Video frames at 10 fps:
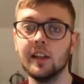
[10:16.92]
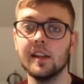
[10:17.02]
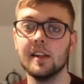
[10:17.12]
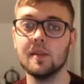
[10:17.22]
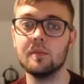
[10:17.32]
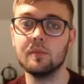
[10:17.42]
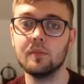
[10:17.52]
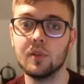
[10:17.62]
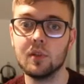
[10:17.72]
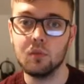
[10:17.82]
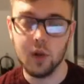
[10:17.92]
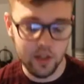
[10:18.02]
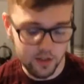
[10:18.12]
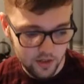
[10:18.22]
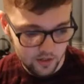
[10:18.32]

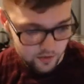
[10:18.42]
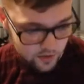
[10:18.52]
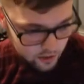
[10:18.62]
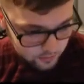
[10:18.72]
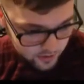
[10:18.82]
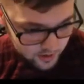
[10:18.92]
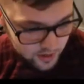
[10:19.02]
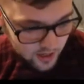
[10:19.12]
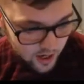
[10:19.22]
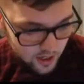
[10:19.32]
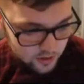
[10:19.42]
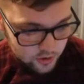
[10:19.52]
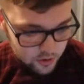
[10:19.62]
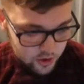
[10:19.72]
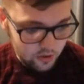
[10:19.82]
win in the derby.
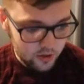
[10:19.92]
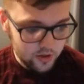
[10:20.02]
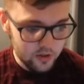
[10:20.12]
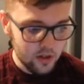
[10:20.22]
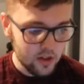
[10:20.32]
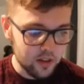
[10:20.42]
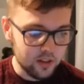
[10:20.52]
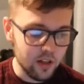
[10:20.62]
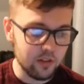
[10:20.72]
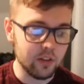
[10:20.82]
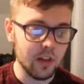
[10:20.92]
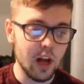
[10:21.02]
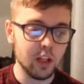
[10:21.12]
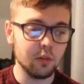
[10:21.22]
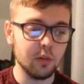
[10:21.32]
Alan Troughton giving
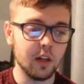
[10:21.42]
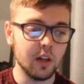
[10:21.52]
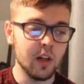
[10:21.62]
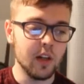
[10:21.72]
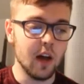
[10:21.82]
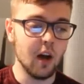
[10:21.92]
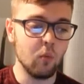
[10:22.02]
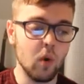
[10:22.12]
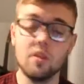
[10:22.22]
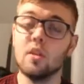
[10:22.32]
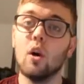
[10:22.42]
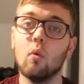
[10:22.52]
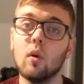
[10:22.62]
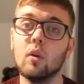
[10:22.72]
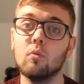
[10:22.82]
Alloa a
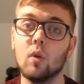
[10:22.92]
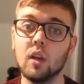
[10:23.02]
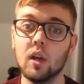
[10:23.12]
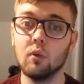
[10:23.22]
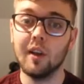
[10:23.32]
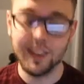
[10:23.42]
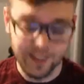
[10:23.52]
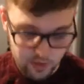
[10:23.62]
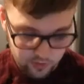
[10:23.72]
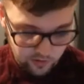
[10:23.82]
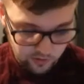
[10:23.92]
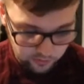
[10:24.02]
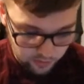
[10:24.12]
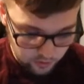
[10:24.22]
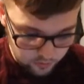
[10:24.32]
1-0 win against Queen of the
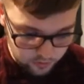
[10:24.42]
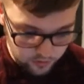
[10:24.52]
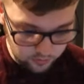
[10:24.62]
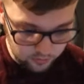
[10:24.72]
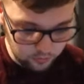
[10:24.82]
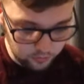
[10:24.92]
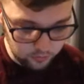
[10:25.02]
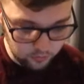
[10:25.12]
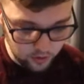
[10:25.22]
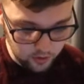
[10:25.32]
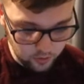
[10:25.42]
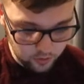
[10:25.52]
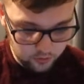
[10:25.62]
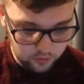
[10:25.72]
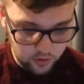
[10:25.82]
South. Queen of the South
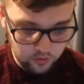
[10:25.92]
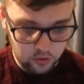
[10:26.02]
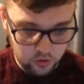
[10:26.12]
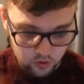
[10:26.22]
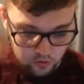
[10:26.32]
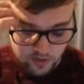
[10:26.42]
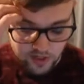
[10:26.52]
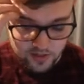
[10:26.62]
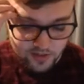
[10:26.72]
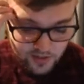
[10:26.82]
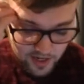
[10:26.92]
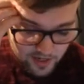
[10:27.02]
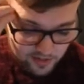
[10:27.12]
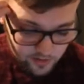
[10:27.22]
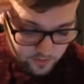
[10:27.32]
have started to struggle yet
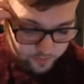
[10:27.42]
again.